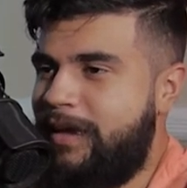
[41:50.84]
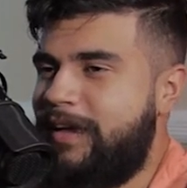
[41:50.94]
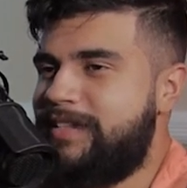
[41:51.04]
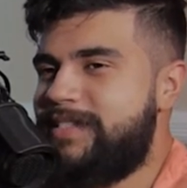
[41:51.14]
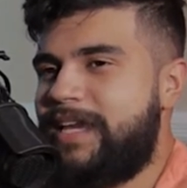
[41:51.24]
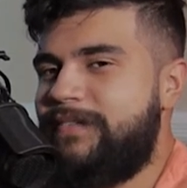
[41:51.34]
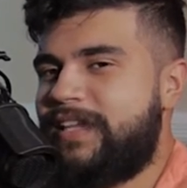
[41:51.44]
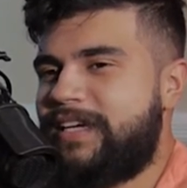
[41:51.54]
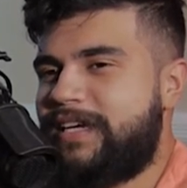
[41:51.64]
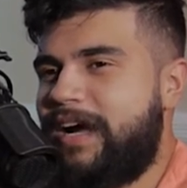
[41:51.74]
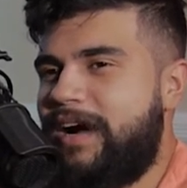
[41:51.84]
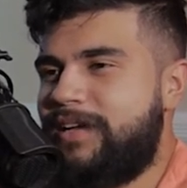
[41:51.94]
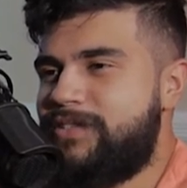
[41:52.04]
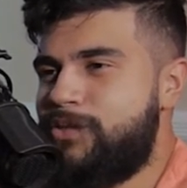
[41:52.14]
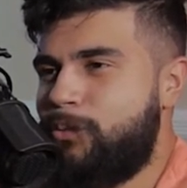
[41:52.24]
it's not even like a
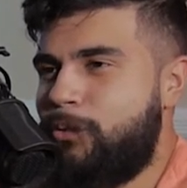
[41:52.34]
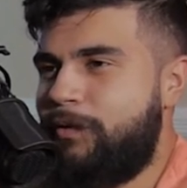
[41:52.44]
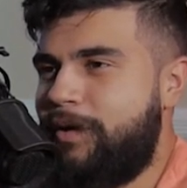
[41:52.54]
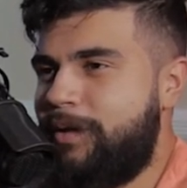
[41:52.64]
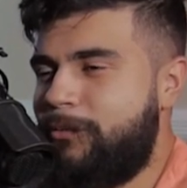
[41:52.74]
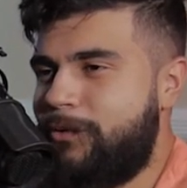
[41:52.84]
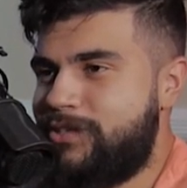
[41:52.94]
console war anymore.